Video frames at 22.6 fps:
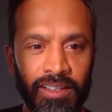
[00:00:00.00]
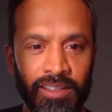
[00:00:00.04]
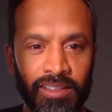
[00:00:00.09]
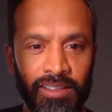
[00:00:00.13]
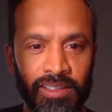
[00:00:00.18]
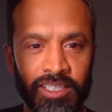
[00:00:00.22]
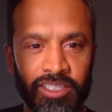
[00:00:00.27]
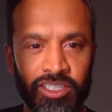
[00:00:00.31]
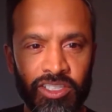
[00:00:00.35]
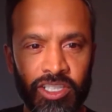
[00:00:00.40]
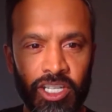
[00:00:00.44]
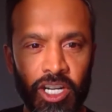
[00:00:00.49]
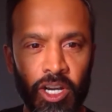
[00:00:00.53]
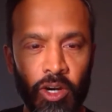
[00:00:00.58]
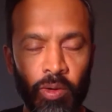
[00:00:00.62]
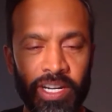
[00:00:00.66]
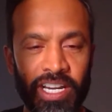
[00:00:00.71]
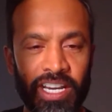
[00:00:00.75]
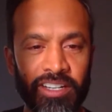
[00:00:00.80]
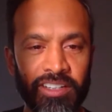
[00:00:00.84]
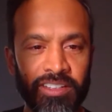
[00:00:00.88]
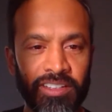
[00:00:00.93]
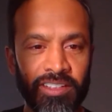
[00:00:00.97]
Let's go. We
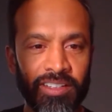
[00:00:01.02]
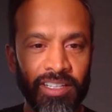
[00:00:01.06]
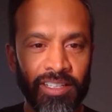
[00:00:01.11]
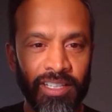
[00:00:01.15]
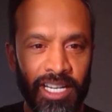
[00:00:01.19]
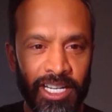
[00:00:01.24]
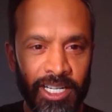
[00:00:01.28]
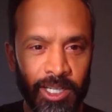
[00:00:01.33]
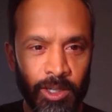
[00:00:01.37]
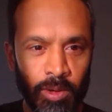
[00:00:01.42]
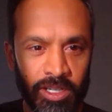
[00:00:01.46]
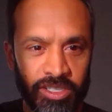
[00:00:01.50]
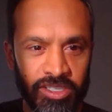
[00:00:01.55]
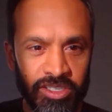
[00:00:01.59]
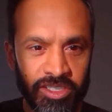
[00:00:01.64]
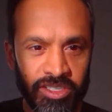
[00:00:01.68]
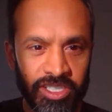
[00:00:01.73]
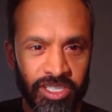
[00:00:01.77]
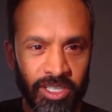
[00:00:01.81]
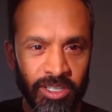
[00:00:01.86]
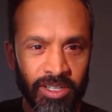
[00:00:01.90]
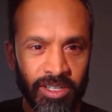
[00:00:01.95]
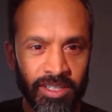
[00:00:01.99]
got a lot of questions
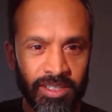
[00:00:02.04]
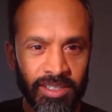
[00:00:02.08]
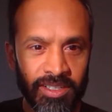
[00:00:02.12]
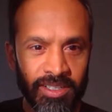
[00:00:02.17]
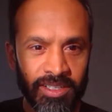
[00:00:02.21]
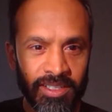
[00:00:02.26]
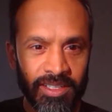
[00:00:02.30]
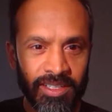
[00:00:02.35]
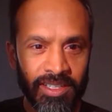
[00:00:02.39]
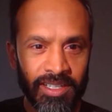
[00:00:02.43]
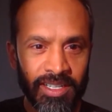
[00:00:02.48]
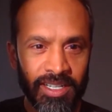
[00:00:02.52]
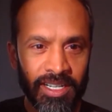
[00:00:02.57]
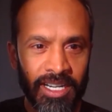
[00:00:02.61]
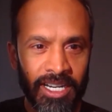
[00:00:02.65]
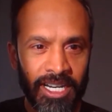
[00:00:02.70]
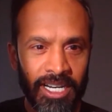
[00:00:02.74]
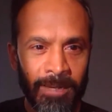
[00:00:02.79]
here. Ooh,